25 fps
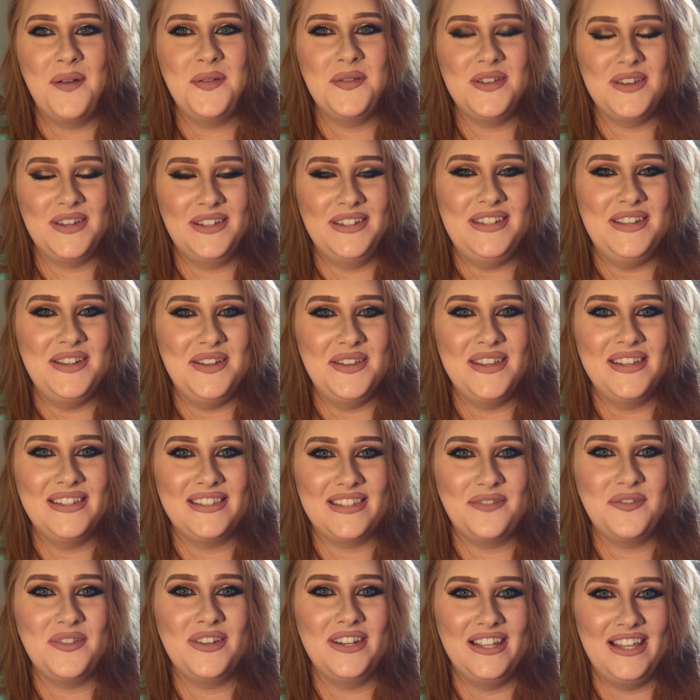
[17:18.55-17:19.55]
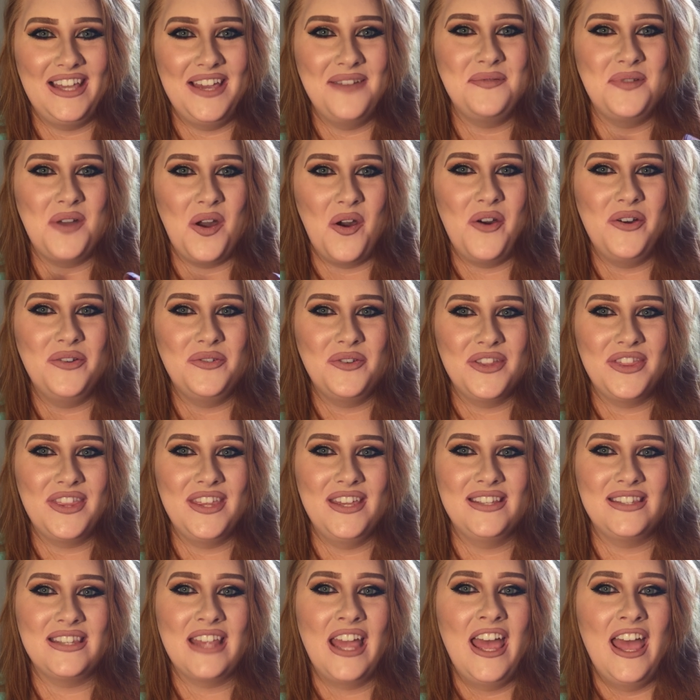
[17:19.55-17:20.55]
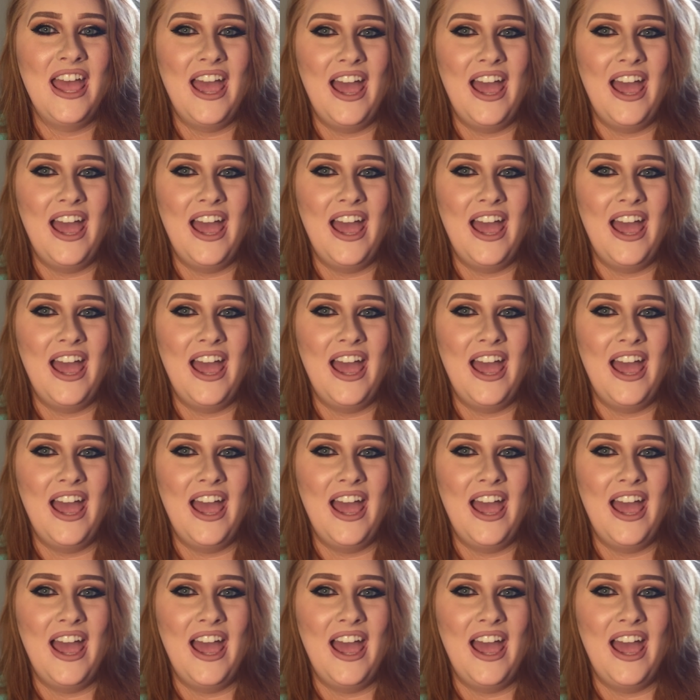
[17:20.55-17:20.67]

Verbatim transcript: I'm gonna do this I'm gonna keep going with this